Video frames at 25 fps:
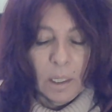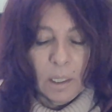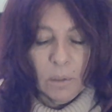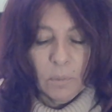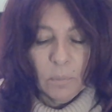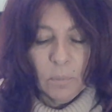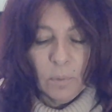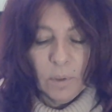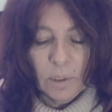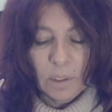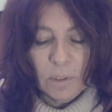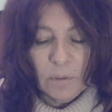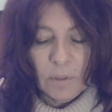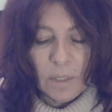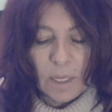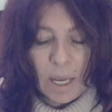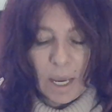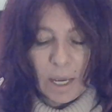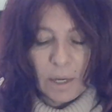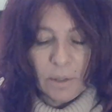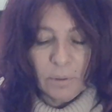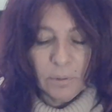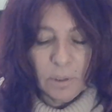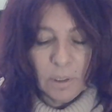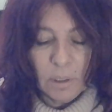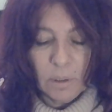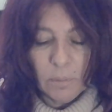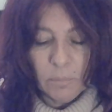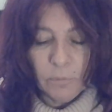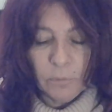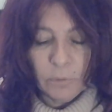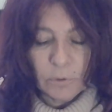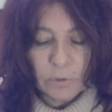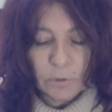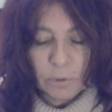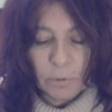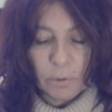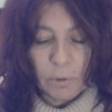And one in the outcome
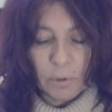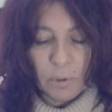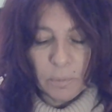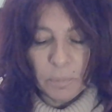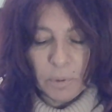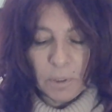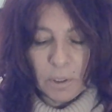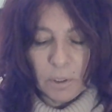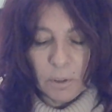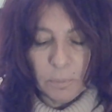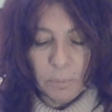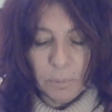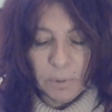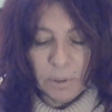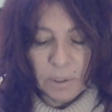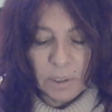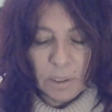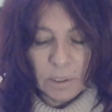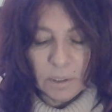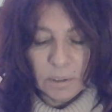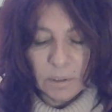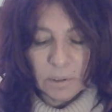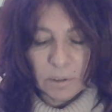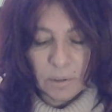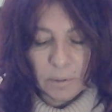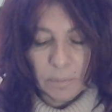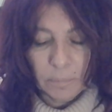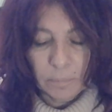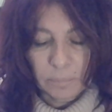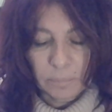for Scorpio, please.